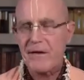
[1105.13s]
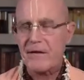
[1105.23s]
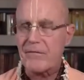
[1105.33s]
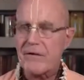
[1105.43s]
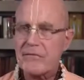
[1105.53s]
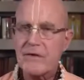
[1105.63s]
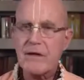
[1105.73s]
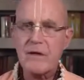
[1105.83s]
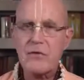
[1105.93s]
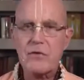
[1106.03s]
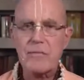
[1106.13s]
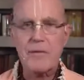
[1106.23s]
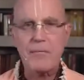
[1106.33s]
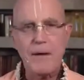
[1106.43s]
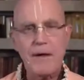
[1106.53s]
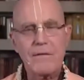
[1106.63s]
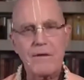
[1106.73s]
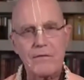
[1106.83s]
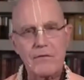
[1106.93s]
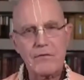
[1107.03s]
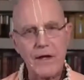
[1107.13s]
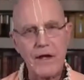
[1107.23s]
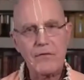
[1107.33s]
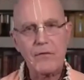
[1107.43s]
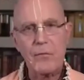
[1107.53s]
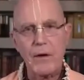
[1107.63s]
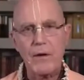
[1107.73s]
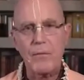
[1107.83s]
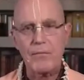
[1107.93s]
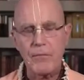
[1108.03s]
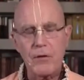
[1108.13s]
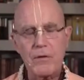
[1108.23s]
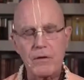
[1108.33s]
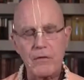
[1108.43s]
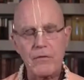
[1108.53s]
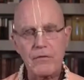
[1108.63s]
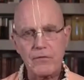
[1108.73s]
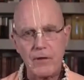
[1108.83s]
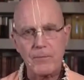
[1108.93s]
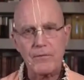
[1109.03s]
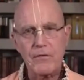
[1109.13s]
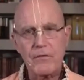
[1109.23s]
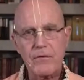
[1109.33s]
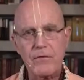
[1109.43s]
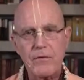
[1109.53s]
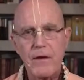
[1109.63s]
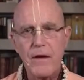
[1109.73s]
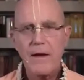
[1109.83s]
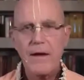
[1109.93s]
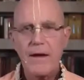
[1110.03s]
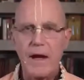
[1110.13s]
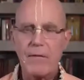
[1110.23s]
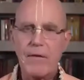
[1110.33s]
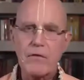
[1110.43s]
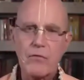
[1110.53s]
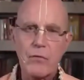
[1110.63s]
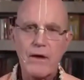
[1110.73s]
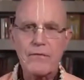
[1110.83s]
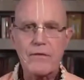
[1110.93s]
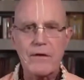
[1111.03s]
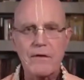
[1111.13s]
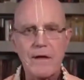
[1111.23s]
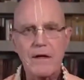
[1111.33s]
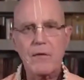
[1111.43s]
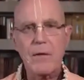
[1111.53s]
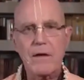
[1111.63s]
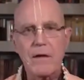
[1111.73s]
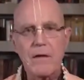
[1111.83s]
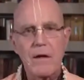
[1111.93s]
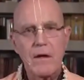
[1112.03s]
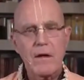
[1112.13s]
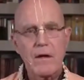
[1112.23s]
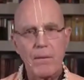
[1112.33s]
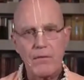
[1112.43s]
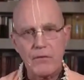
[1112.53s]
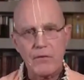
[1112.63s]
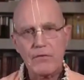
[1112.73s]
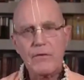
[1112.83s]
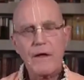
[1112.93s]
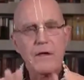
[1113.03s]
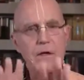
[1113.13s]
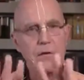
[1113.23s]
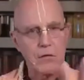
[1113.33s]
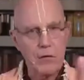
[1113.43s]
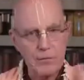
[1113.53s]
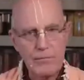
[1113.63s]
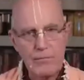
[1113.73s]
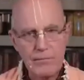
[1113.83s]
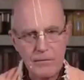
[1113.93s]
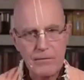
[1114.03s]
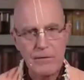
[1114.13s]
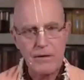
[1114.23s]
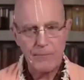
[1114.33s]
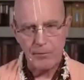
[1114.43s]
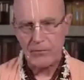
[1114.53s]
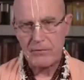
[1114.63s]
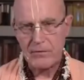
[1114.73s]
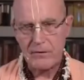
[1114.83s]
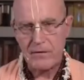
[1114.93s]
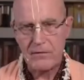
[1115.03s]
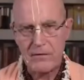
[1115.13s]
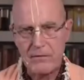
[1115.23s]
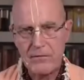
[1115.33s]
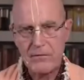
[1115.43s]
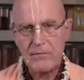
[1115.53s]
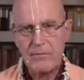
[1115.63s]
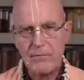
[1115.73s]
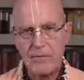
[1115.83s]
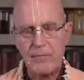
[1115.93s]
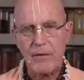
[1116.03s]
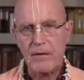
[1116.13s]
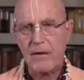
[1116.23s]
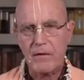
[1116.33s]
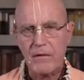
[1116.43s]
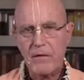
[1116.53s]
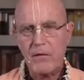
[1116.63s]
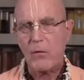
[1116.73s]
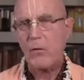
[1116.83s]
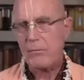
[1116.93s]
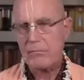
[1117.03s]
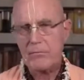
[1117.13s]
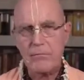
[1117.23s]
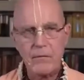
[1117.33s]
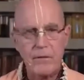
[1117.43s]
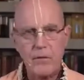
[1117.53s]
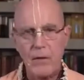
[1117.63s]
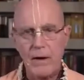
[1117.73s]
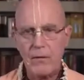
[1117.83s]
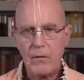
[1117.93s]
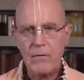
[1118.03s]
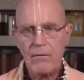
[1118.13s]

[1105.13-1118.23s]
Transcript: These deities should be bathed in the standard way with milk and other substances, and then dressed and decorated just like your temple deities in Bergen or in Tawako.